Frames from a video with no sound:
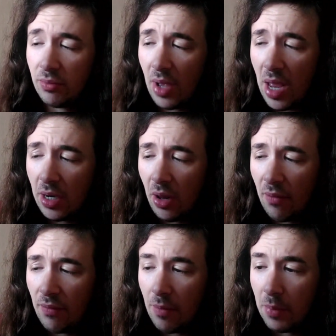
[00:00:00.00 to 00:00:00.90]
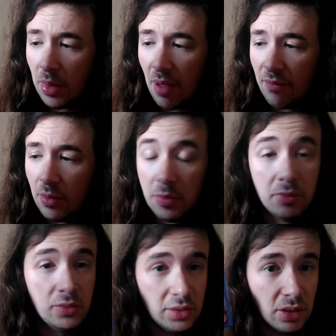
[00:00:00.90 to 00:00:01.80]
I had a lot of fun with that film. It
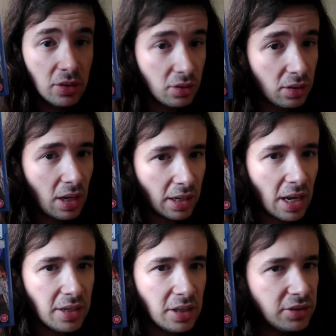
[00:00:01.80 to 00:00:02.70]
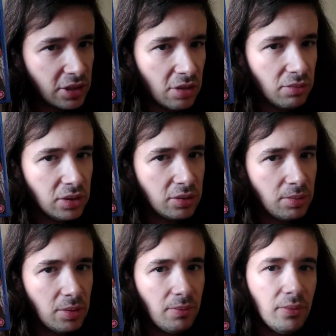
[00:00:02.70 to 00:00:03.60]
was, again, a serious
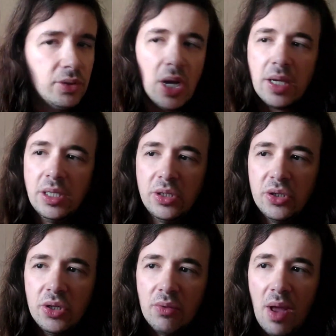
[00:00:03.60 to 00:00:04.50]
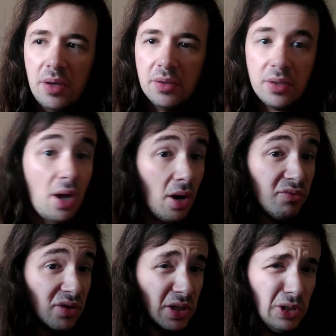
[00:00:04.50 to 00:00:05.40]
film for Jackie to do, and I
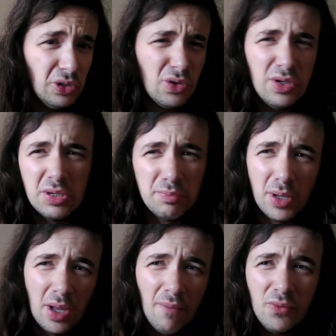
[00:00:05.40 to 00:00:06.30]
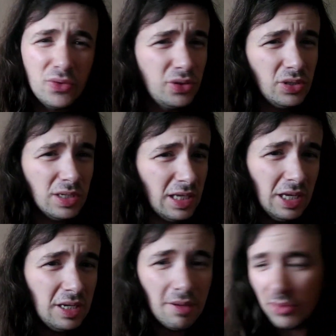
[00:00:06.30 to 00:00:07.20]
really enjoyed it, but unfortunately it
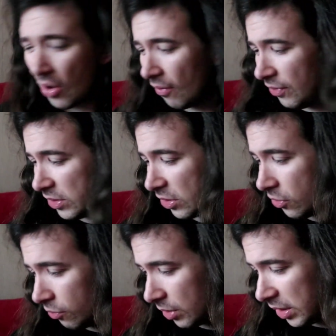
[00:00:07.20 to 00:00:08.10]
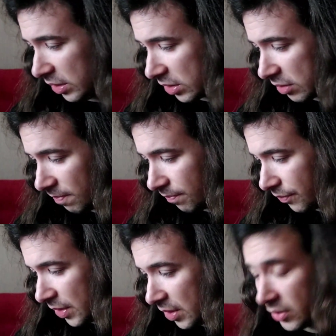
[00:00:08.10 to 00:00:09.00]
never got a physical release.
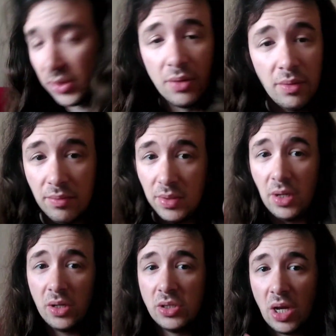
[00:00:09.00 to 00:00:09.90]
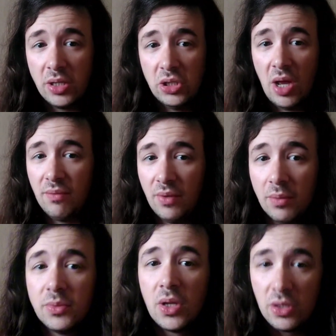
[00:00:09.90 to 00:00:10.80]
So if you like Jackie Chan
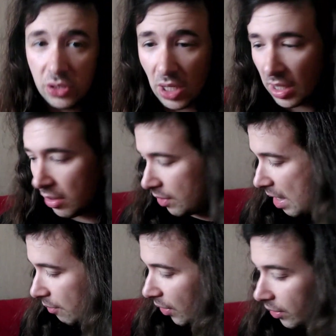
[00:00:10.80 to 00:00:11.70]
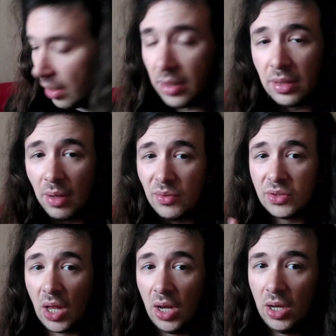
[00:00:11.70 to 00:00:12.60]
films, check out that one. That one's
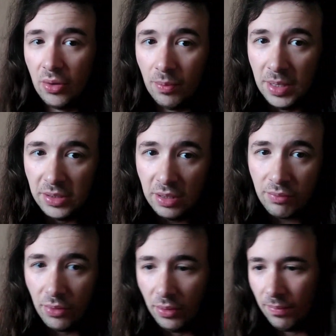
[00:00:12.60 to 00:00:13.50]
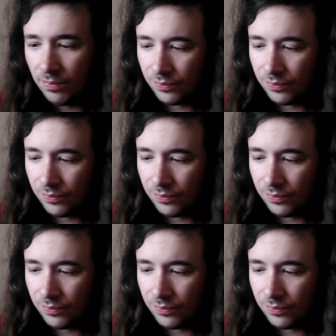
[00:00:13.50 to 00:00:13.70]
a little bit different.